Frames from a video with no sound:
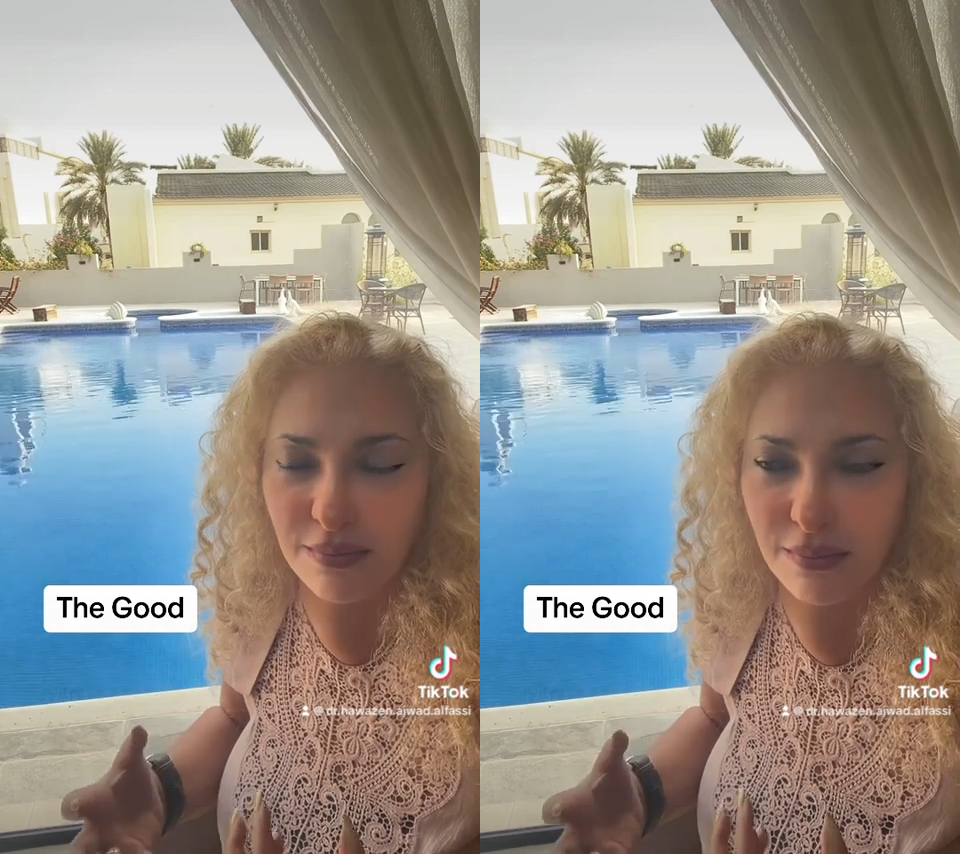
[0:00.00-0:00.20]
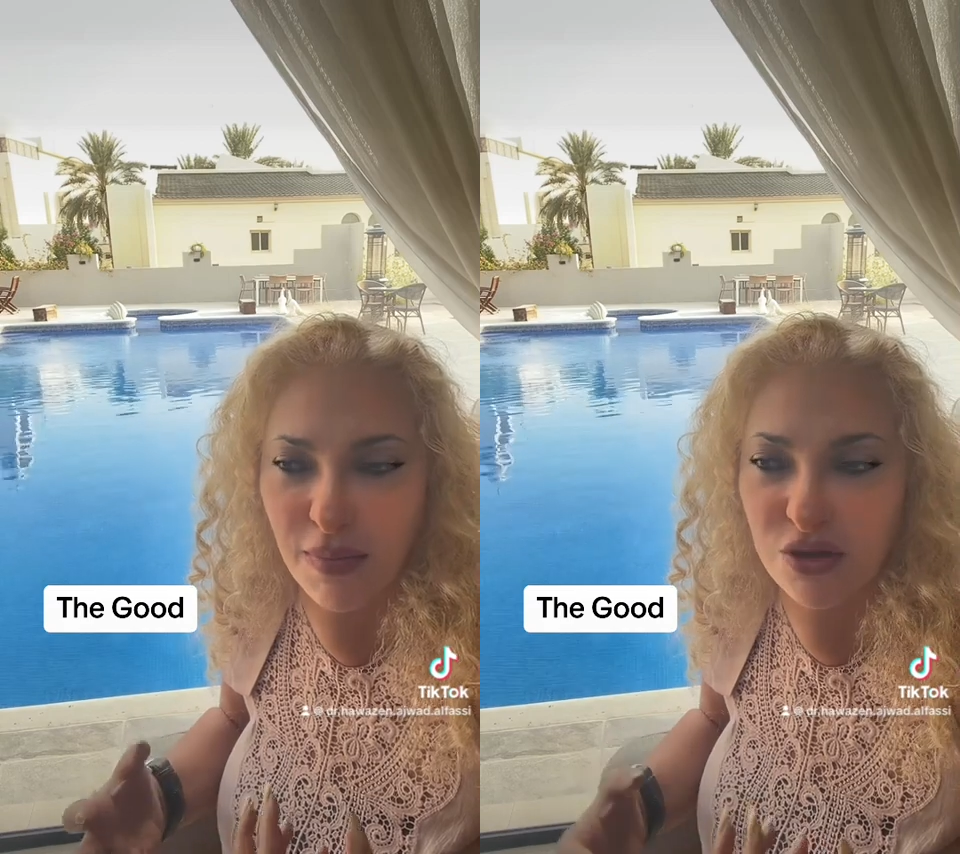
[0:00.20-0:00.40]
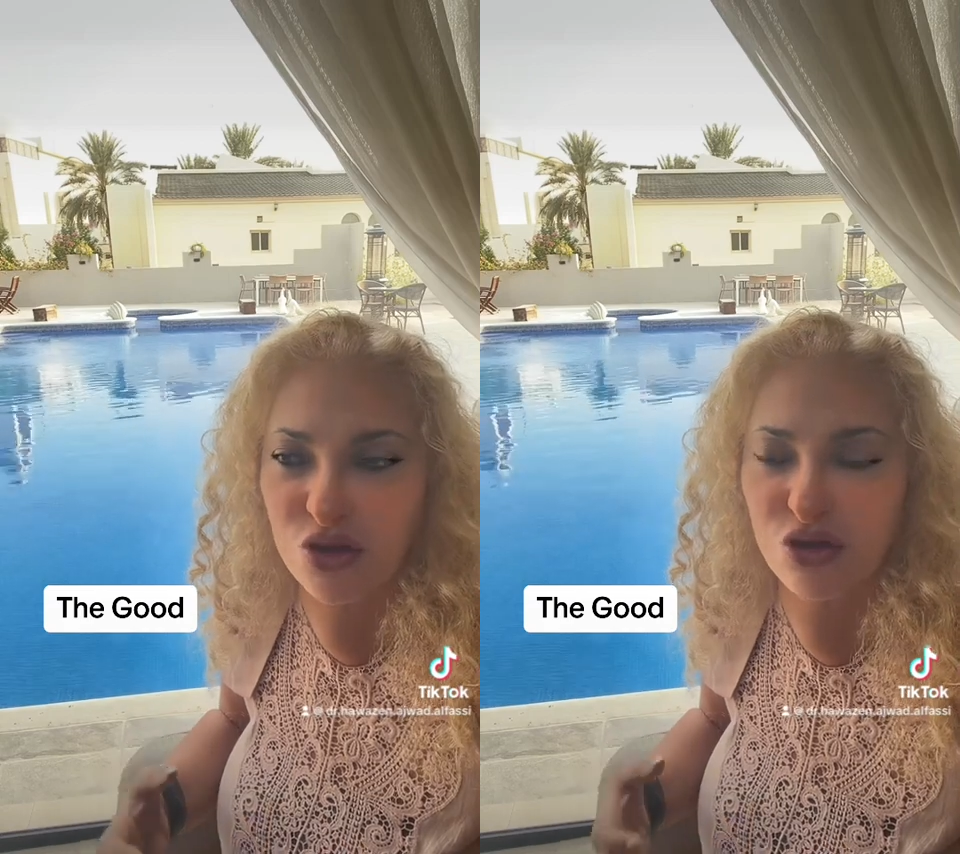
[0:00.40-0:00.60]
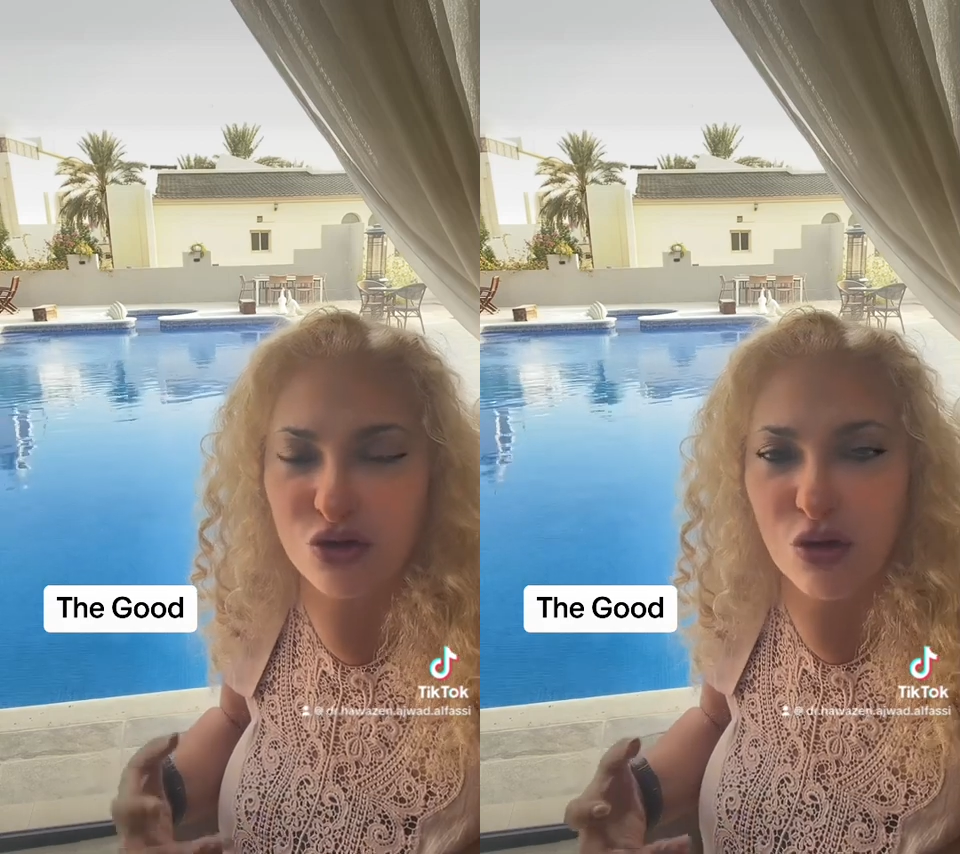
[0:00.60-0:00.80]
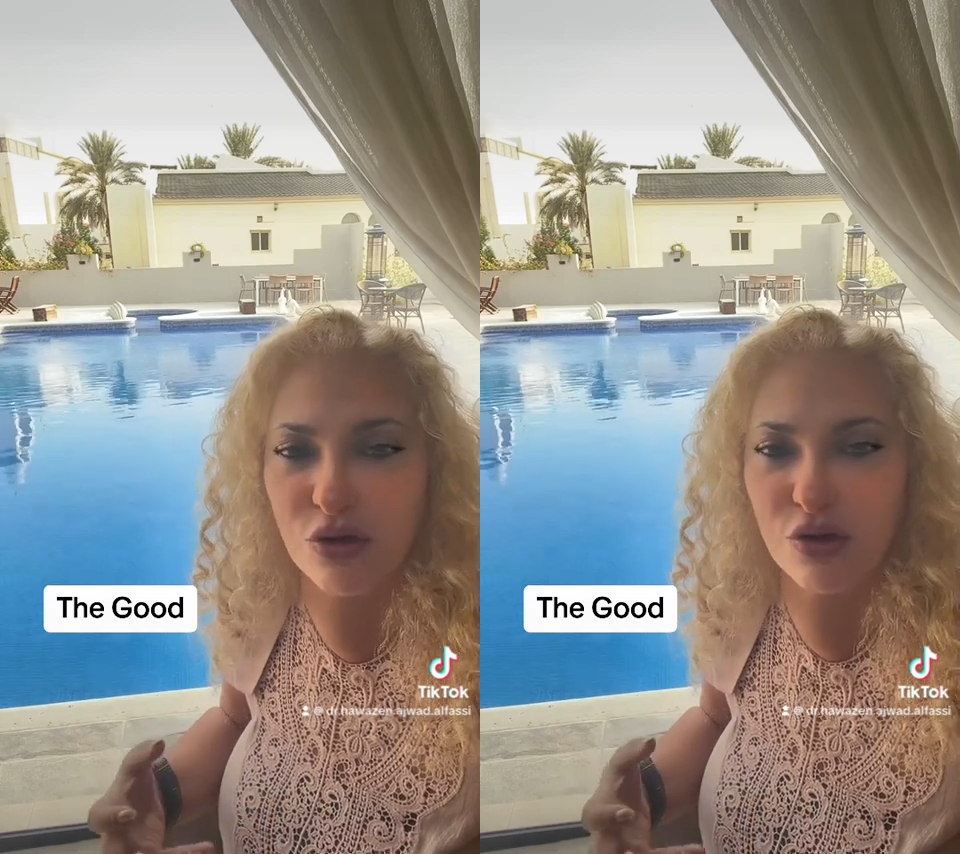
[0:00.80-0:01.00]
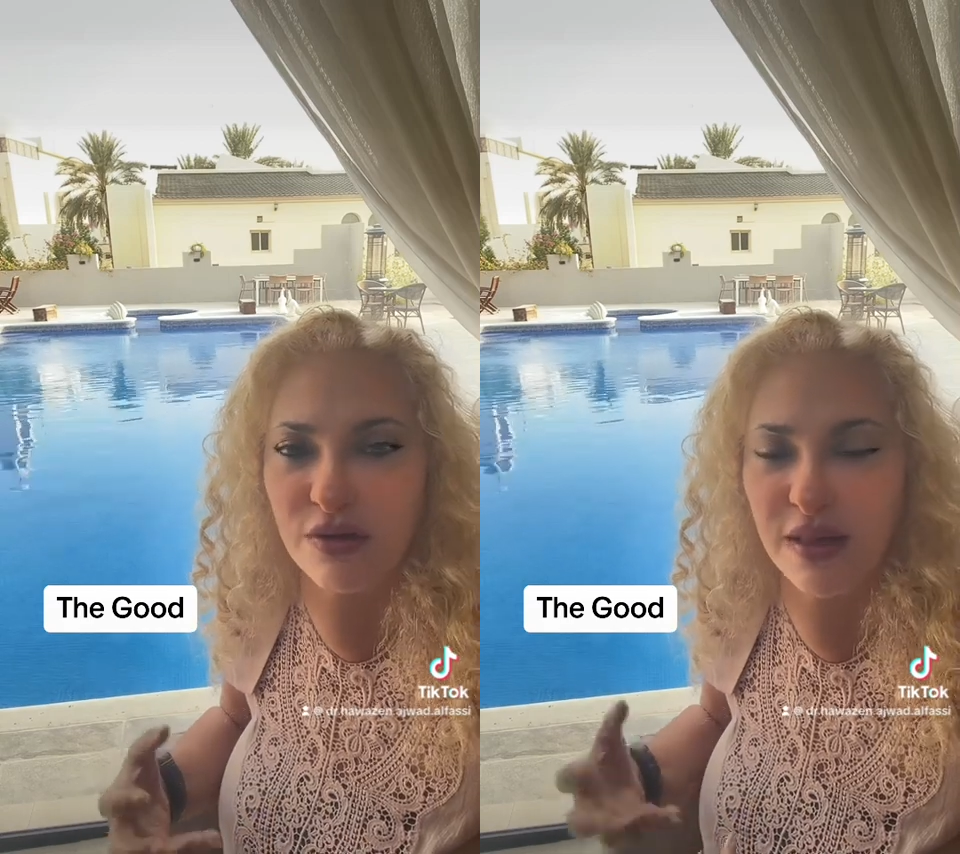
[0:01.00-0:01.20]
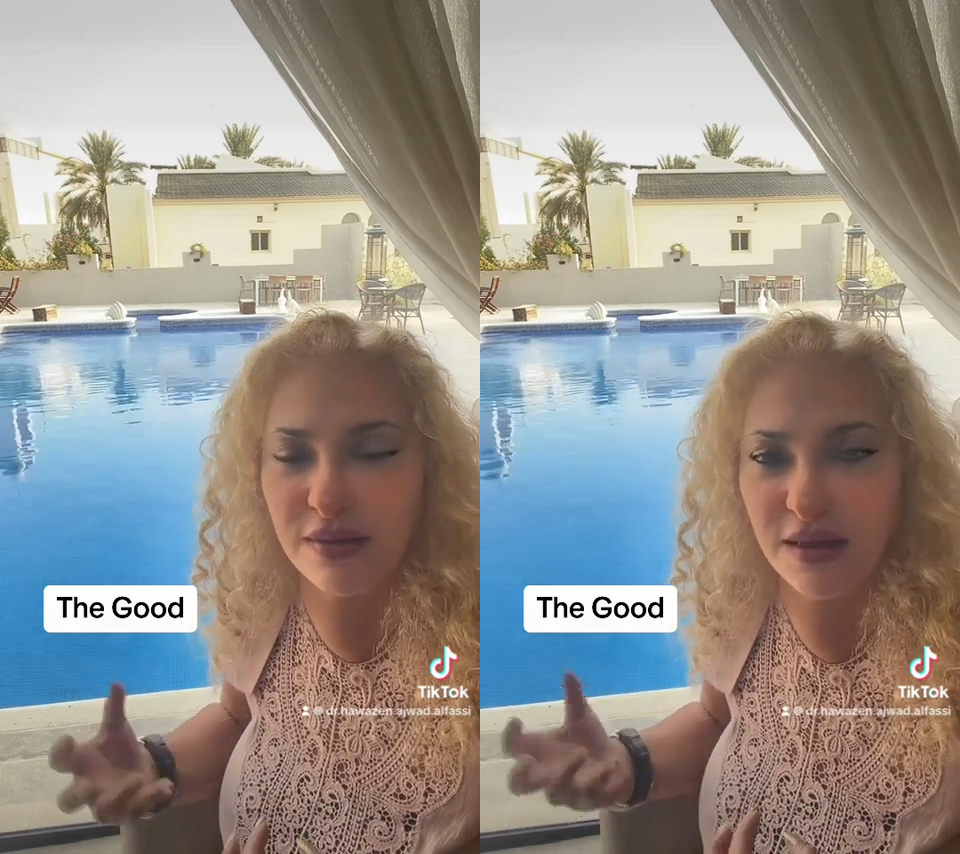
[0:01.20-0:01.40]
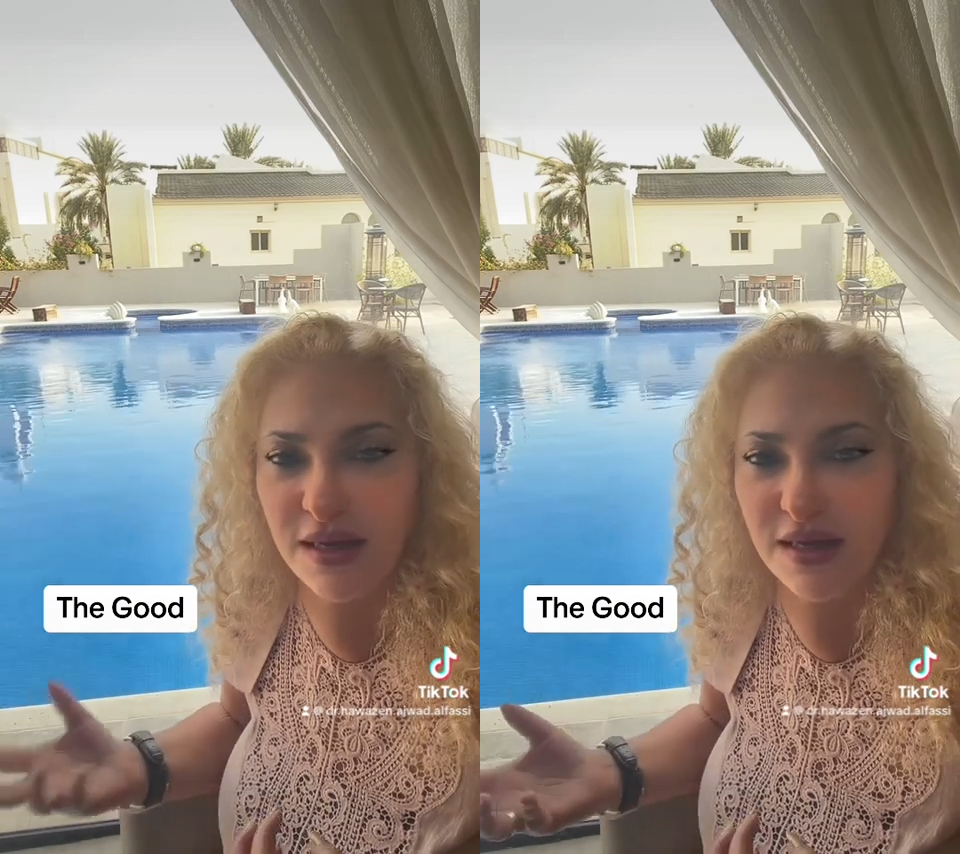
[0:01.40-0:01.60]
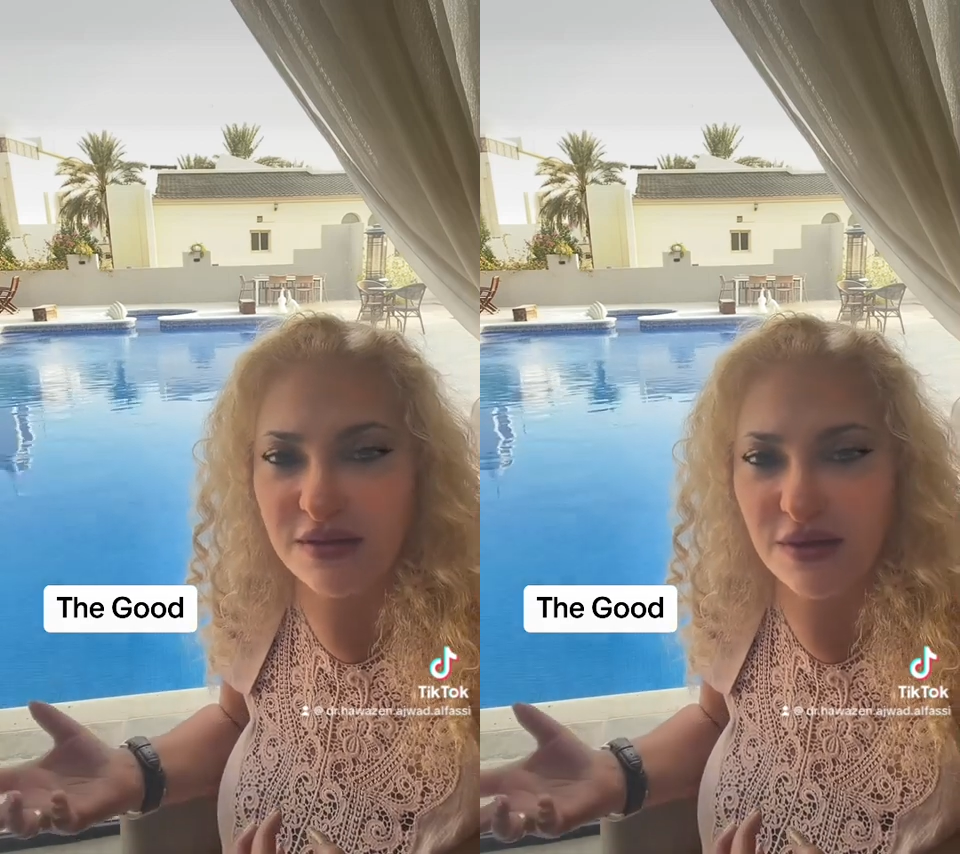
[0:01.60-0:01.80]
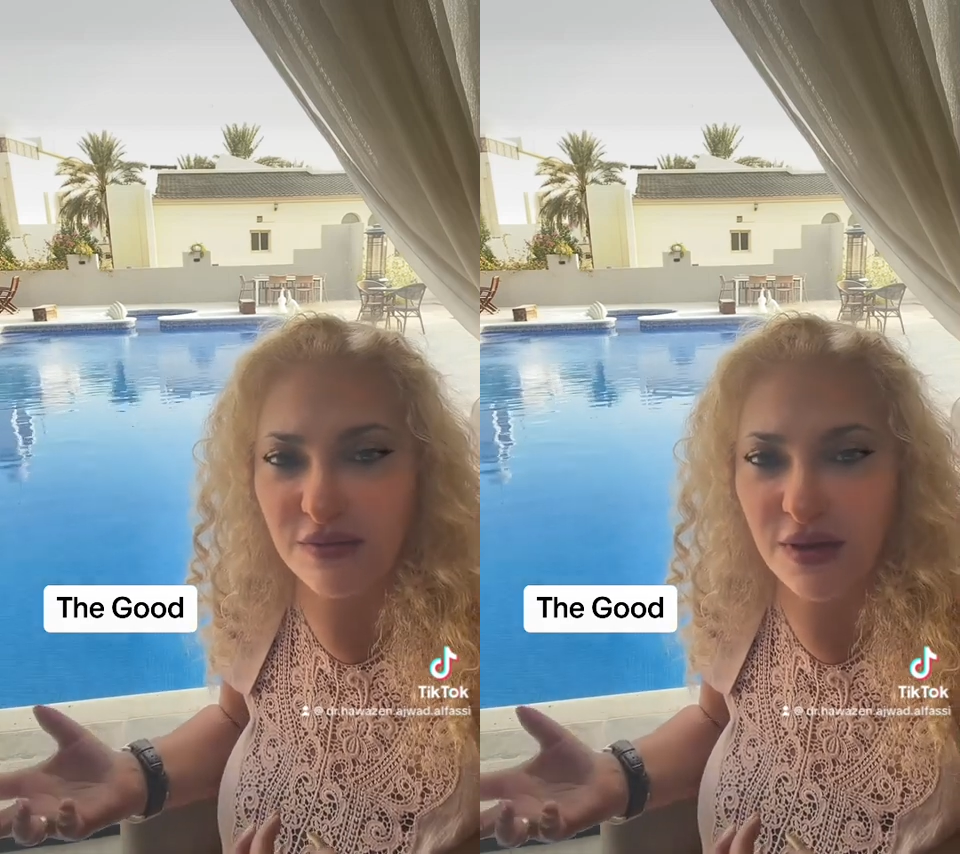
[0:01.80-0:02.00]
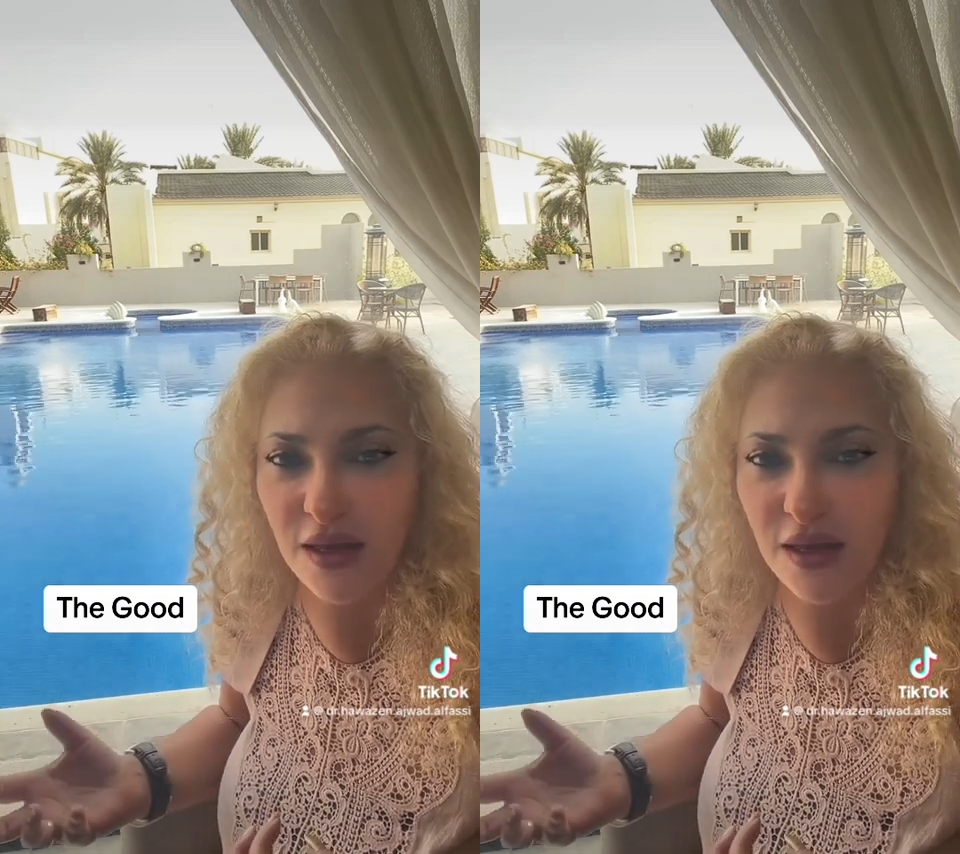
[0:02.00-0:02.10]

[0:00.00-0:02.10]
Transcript: much stronger than the negative.